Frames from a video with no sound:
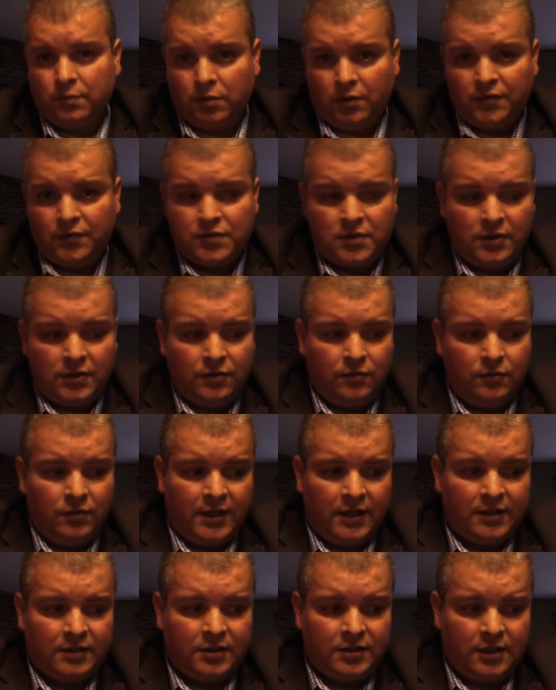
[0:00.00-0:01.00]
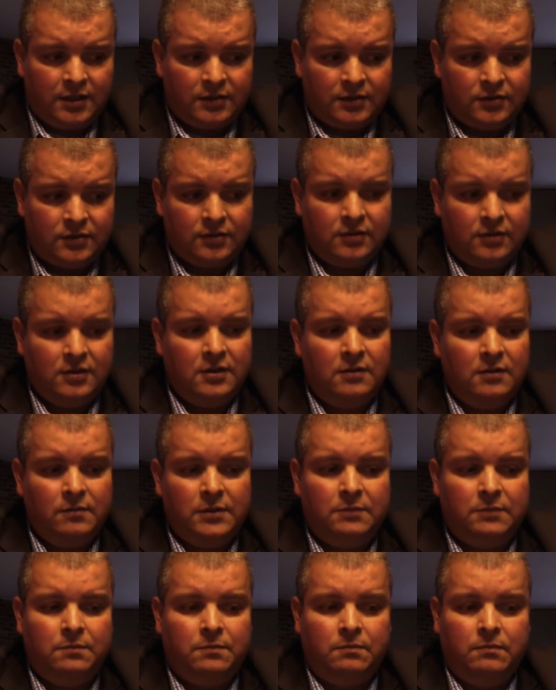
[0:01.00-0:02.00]
Obviously, do knock and talks,
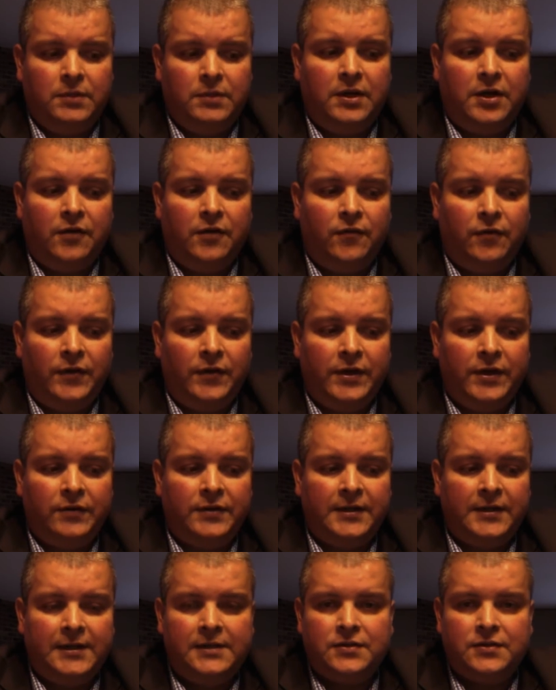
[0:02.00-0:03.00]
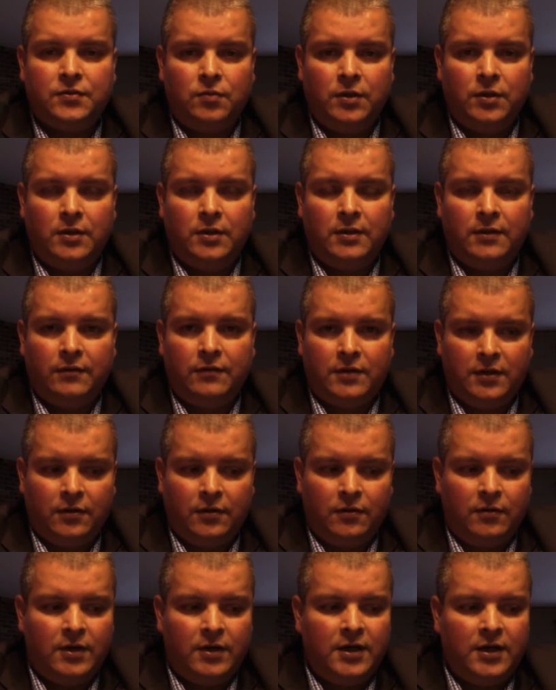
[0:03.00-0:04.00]
but be careful nowadays with everything
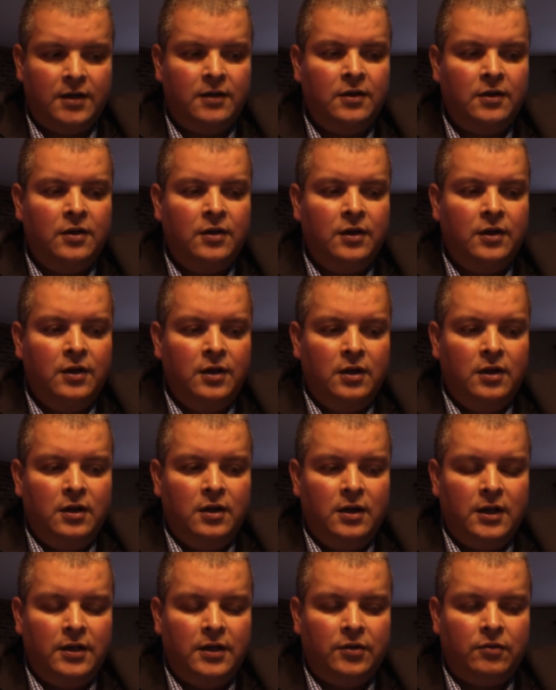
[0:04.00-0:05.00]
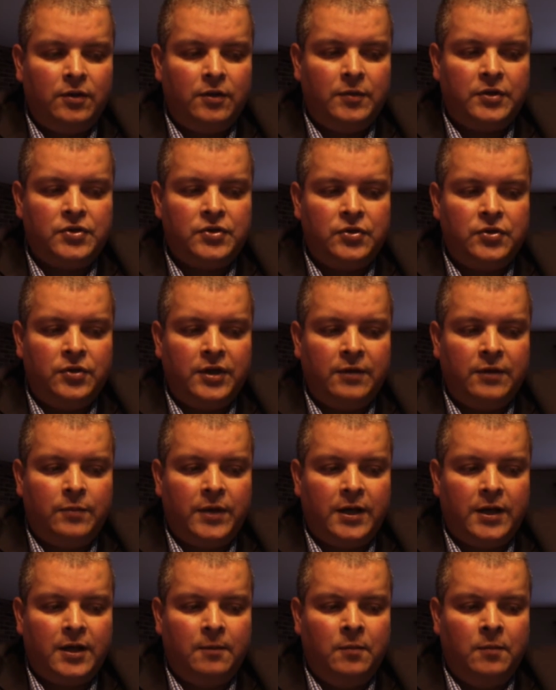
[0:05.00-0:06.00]
going on. You want to make sure you have
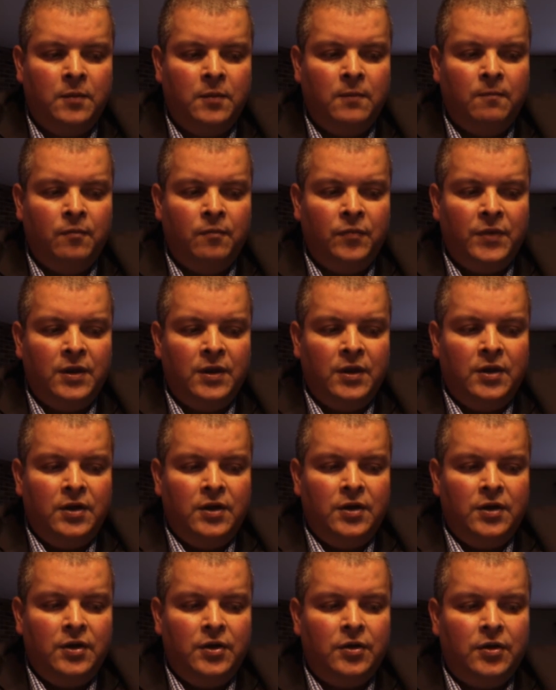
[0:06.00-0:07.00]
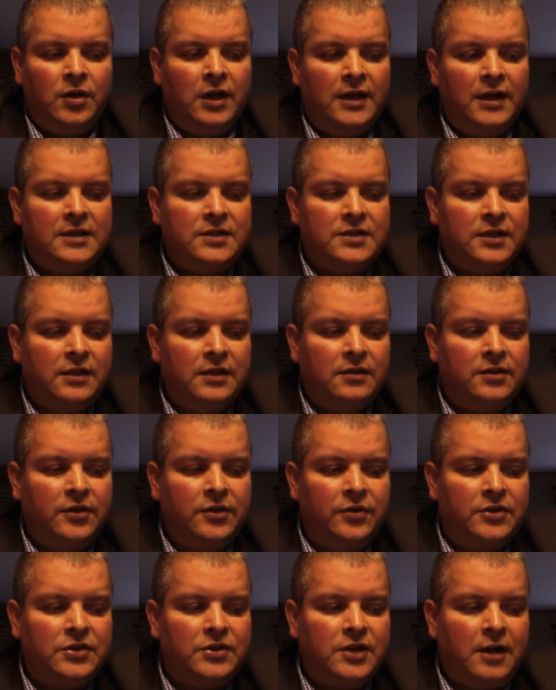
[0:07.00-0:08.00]
backup. Utilize
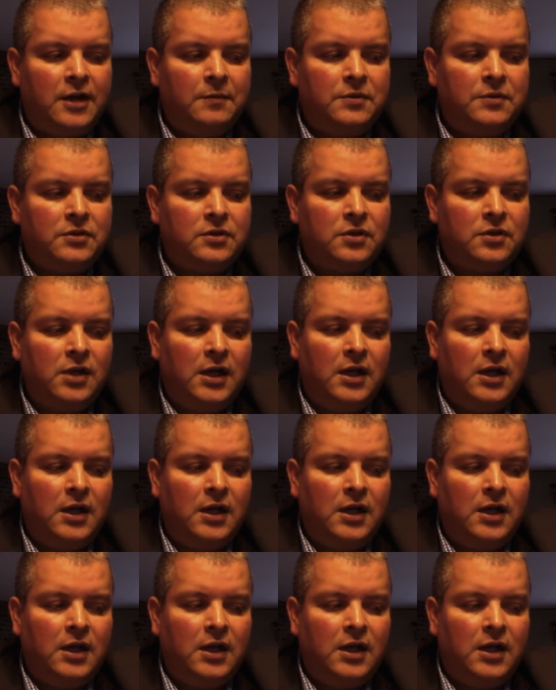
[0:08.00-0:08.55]
Terry stops.